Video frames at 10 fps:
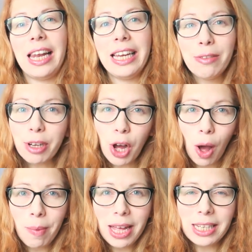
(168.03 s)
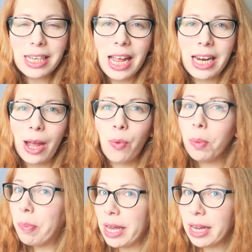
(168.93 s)
leave a comment and I
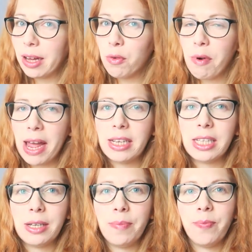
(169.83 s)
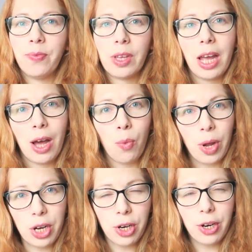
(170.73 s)
will pick a random
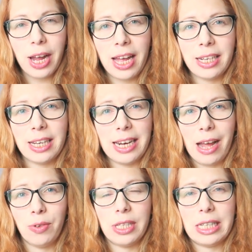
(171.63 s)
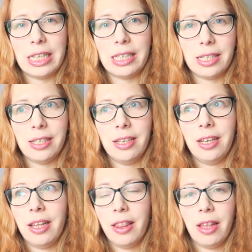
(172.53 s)
winner and announce it
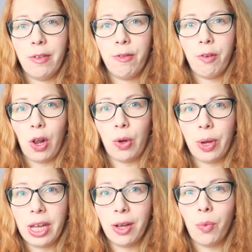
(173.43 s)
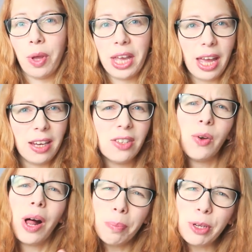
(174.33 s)
the following weekend.
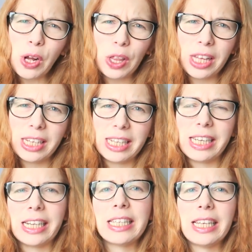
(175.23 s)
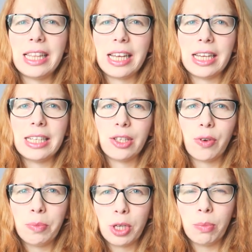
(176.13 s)
So I'll put all the details in the
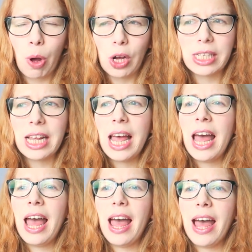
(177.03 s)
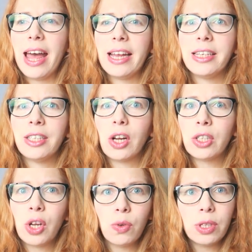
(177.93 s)
description box. And
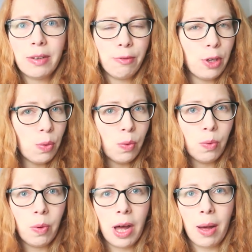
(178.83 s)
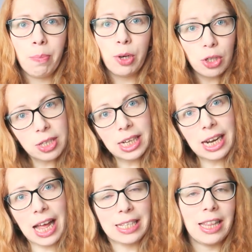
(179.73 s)
if you purchase the
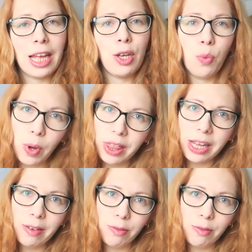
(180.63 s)
class and then you win the